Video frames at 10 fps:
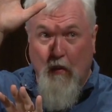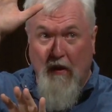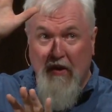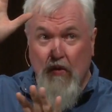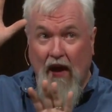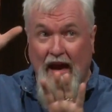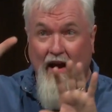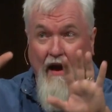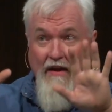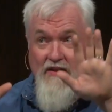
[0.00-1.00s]
When you
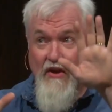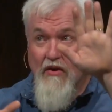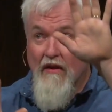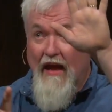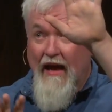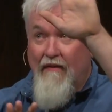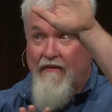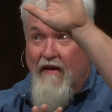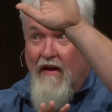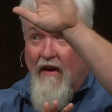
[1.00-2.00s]
hang on to your
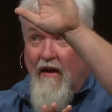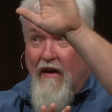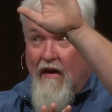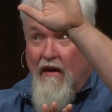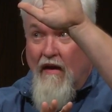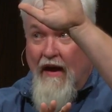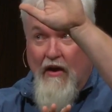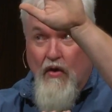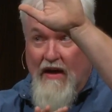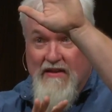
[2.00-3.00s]
life,
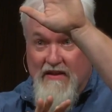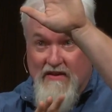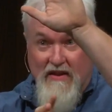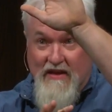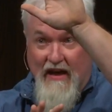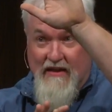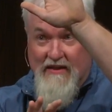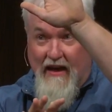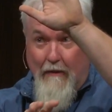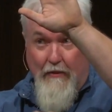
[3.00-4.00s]
and Christ is just kind of
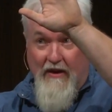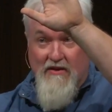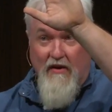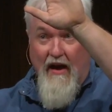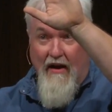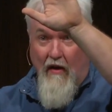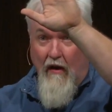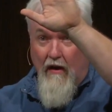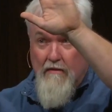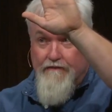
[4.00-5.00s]
second place or not at
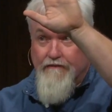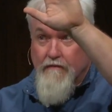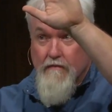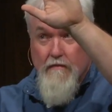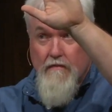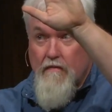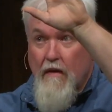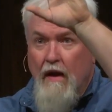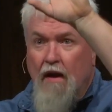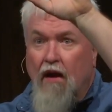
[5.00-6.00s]
all,
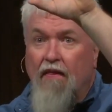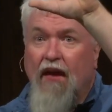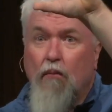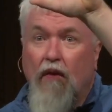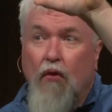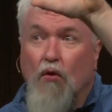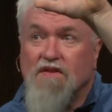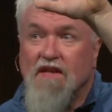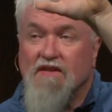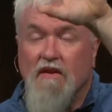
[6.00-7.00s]
then when those
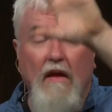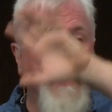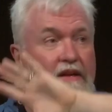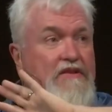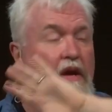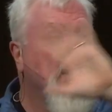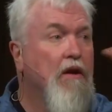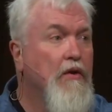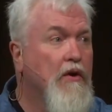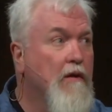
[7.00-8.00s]
things are lost,
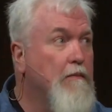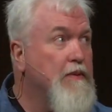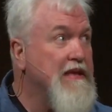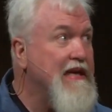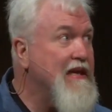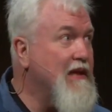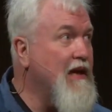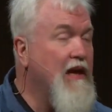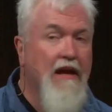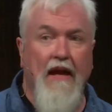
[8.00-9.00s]
you're
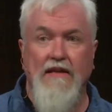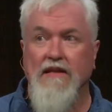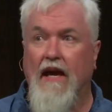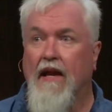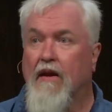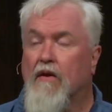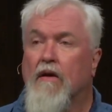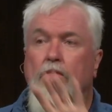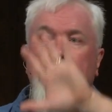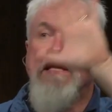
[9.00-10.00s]
completely in anxiety. You're
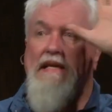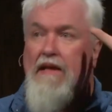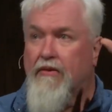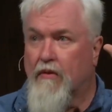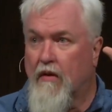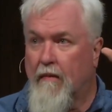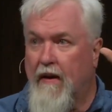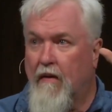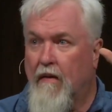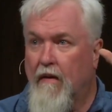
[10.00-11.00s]
completely thrown
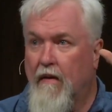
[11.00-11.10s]
about.